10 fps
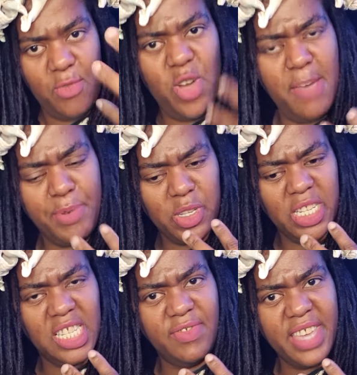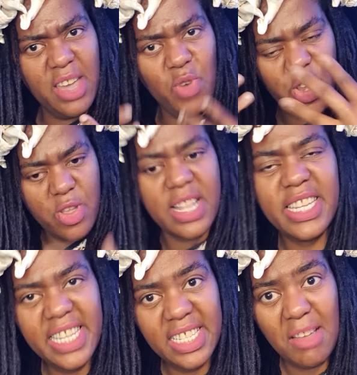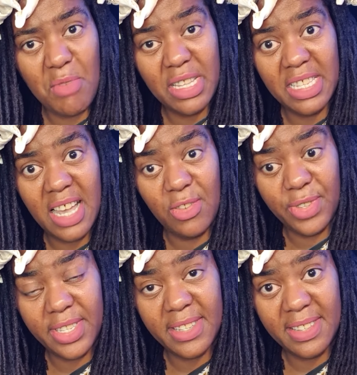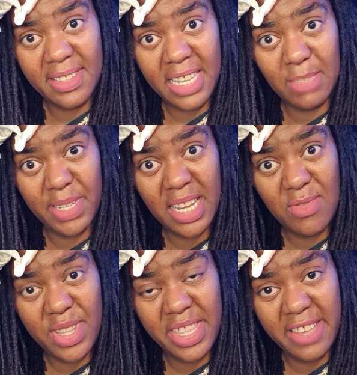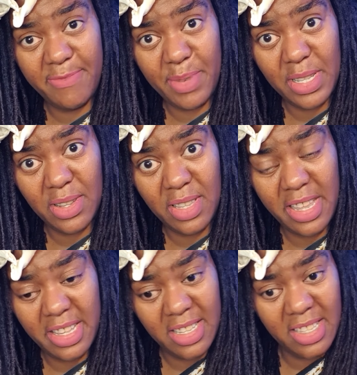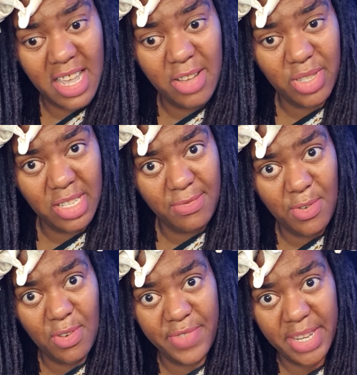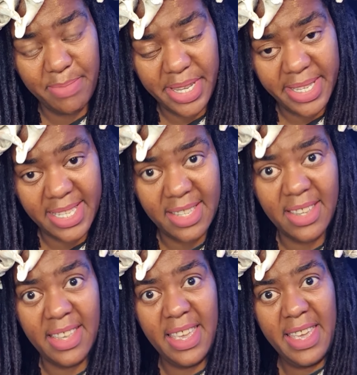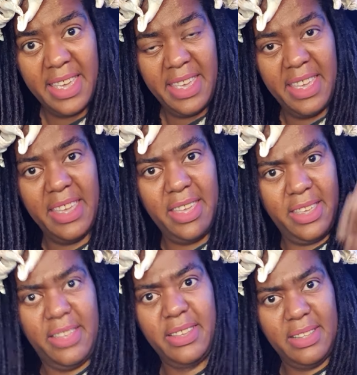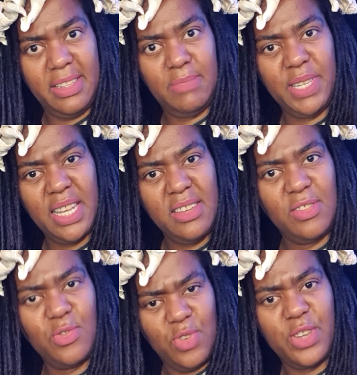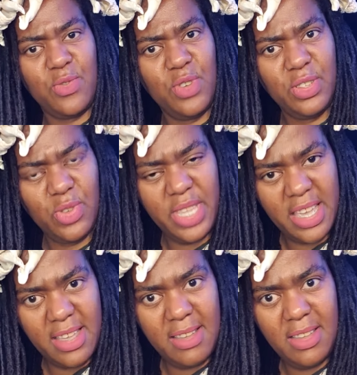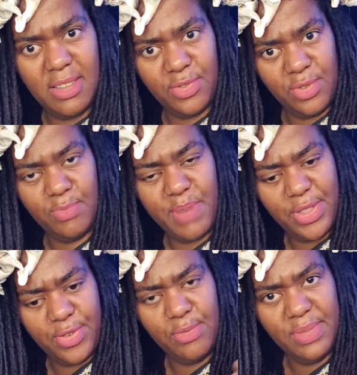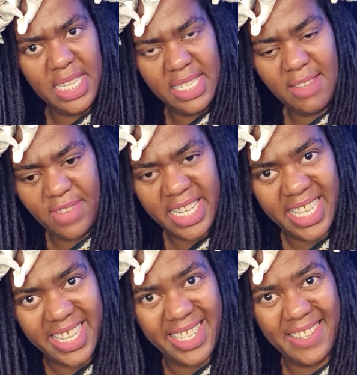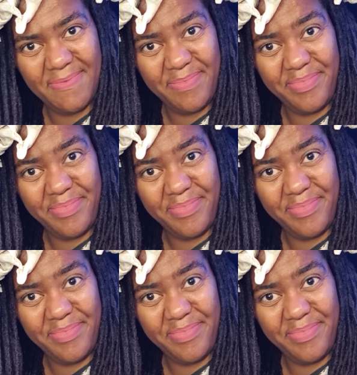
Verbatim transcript: Wear protective gear when you're cleaning someone's house, especially when they've been, the, the house is full of that mess uh, especially when you go into their bathrooms and stuff like that.